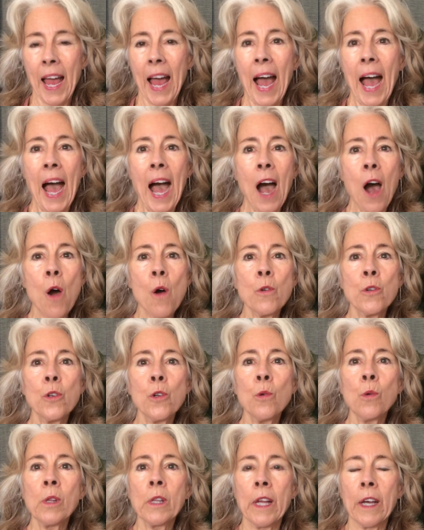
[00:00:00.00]
how
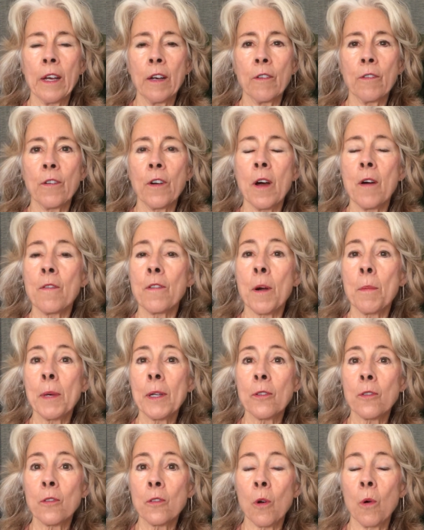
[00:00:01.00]
to live from
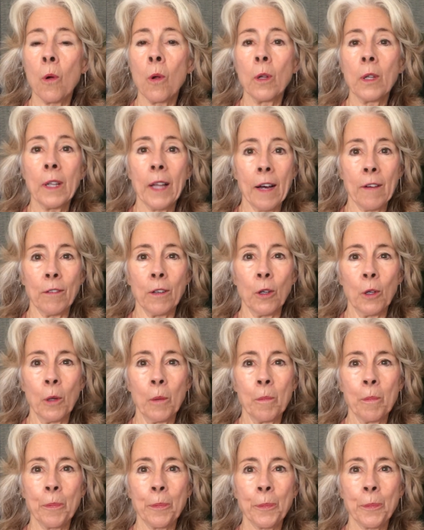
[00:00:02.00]
a soul level.